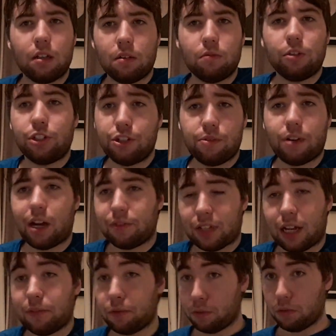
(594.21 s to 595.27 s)
we do have to
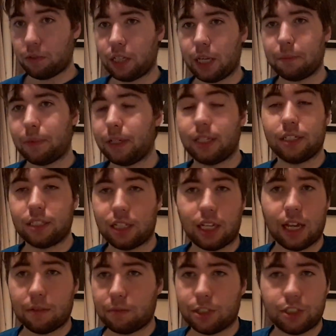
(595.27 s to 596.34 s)
have our own capabilities, and
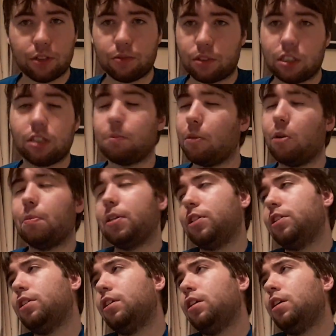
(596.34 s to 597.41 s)
again, we don't at the moment.